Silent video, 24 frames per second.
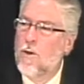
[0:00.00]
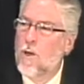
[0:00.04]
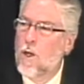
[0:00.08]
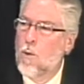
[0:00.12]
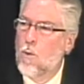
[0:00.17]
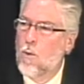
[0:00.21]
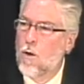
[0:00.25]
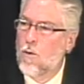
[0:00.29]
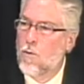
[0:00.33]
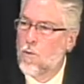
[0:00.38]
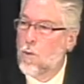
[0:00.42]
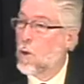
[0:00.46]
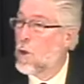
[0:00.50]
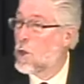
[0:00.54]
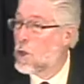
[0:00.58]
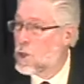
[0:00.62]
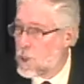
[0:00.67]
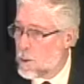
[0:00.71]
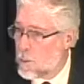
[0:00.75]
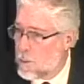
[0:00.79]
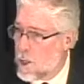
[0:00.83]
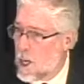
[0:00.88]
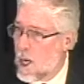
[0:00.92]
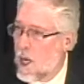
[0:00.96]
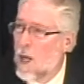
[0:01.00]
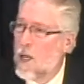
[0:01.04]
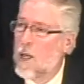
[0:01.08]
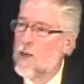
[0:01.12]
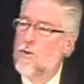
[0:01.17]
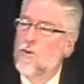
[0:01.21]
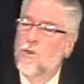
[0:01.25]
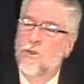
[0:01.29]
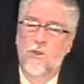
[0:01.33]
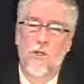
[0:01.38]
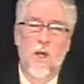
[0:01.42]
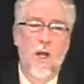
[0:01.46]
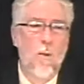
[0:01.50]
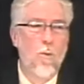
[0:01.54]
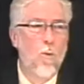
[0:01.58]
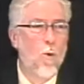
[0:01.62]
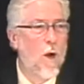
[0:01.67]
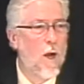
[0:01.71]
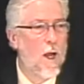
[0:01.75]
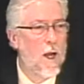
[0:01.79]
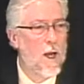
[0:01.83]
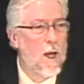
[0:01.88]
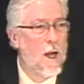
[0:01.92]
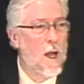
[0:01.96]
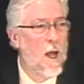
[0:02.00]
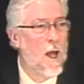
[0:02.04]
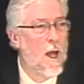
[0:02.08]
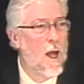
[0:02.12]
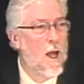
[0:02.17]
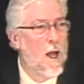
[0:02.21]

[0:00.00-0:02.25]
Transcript: They would have worshiped God in the same way.